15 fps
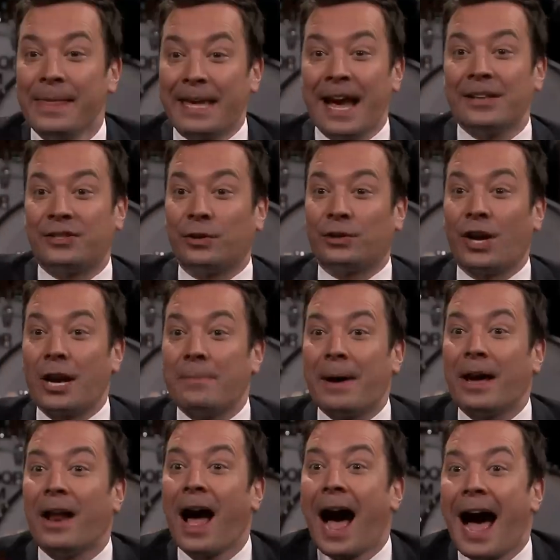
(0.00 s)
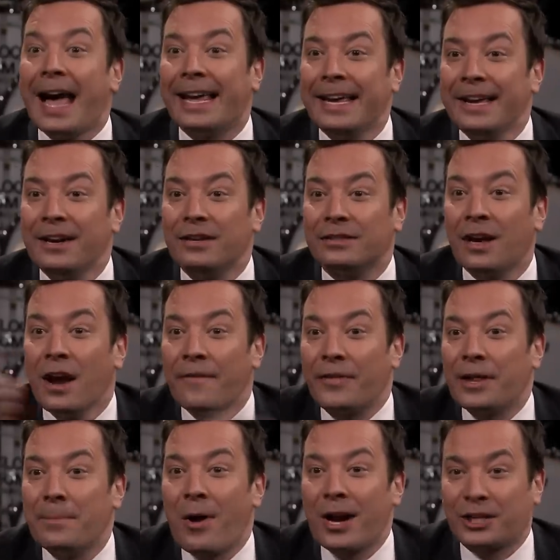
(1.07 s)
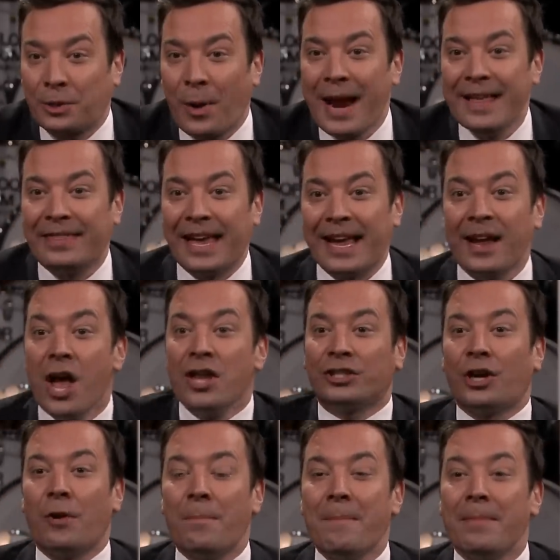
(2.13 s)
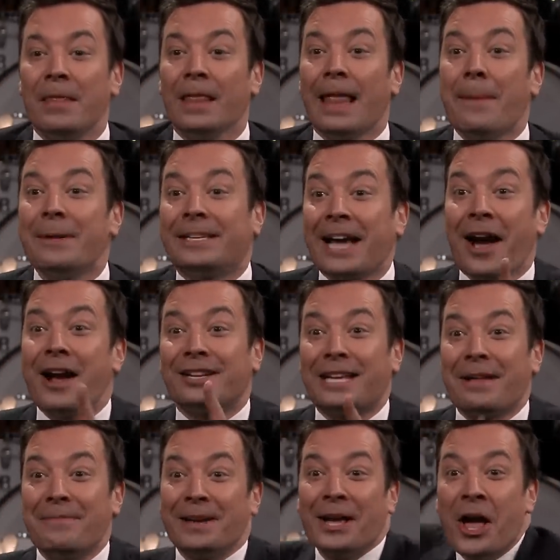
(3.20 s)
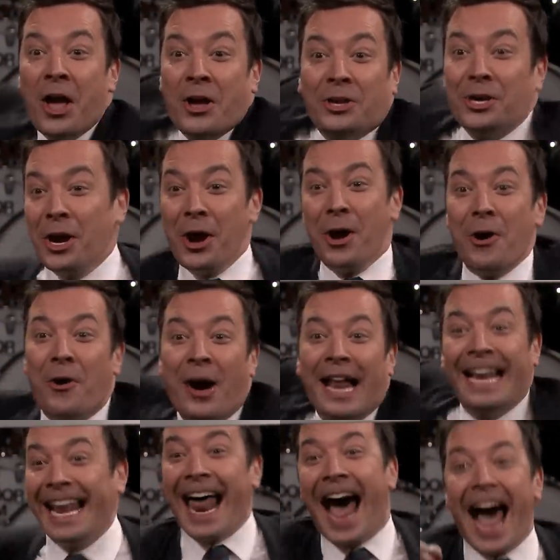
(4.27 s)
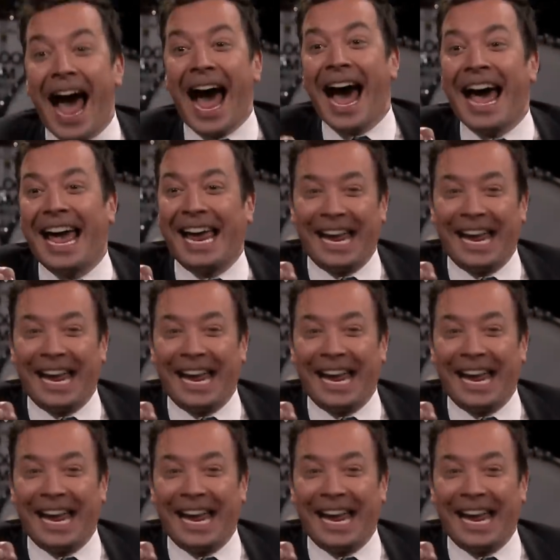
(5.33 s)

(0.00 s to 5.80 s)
Yes, you're talking about high heels for the Mark Twain thing. So let me tell you something, you lie!